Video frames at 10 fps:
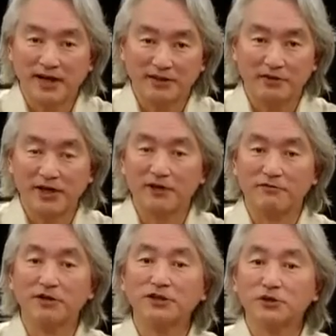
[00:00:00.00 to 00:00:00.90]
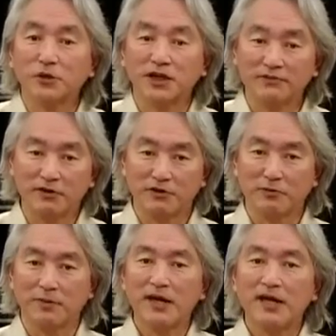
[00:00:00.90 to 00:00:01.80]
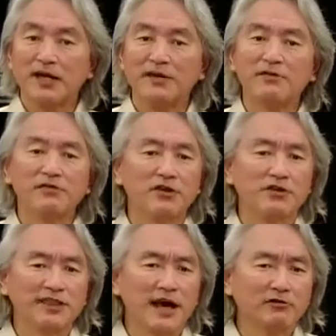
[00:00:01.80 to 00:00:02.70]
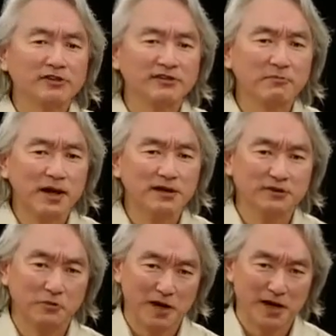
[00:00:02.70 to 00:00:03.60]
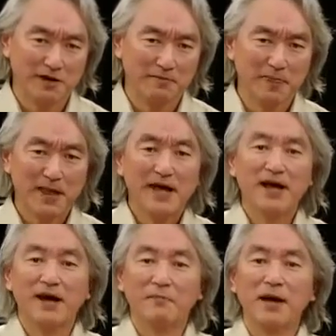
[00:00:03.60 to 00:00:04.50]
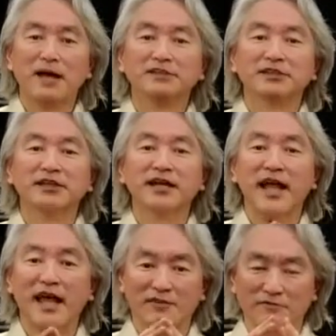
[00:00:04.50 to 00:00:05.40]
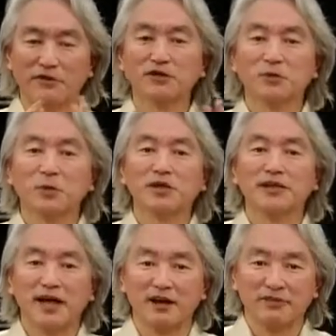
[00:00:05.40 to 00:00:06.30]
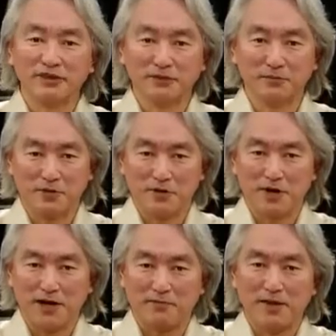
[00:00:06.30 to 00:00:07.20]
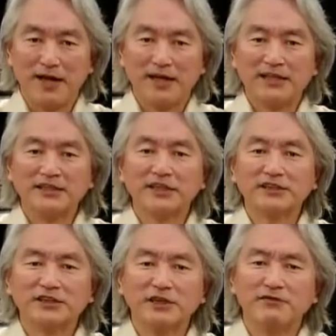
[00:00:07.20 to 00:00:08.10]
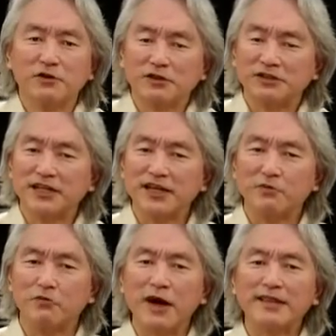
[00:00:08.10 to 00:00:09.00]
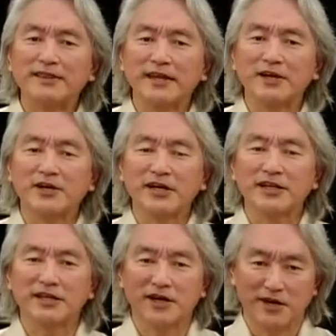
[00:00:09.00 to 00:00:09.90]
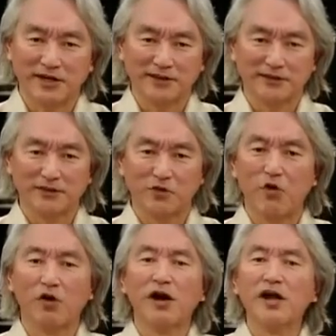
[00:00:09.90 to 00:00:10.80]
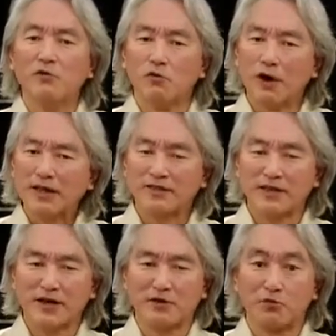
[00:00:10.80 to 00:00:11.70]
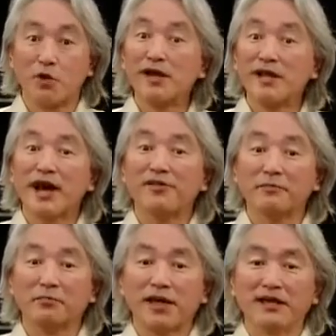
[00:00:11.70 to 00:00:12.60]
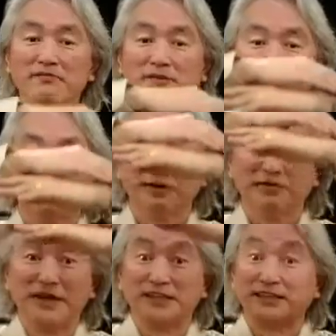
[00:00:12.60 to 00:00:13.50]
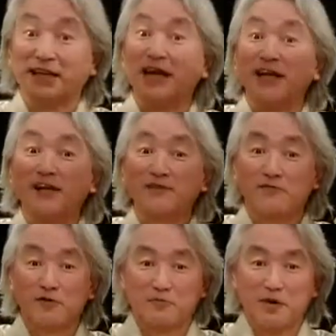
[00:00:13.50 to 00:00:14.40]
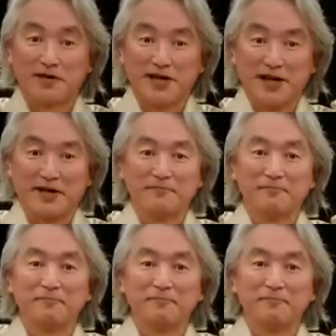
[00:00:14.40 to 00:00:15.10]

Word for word: together in a virtual living room, even if they're thousands of miles away. Imagine a virtual television program. It's just as if you're sitting right there in the audience, or right there running on the playing field of an exciting football game.